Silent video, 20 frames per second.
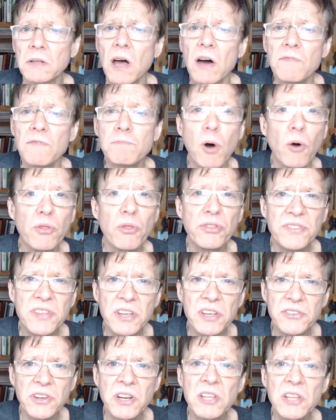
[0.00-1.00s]
of both
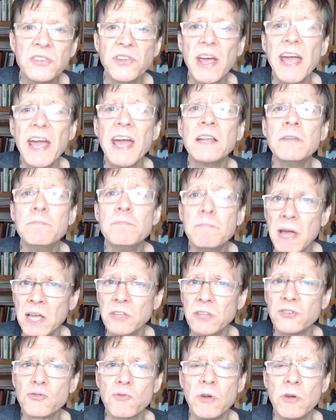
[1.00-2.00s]
dissidents and
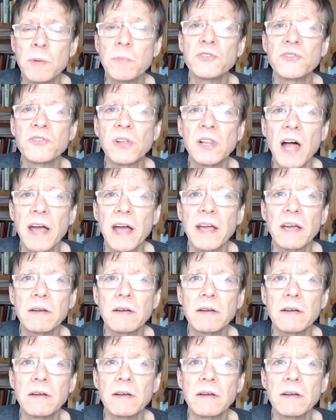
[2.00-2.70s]
mainstreamers alike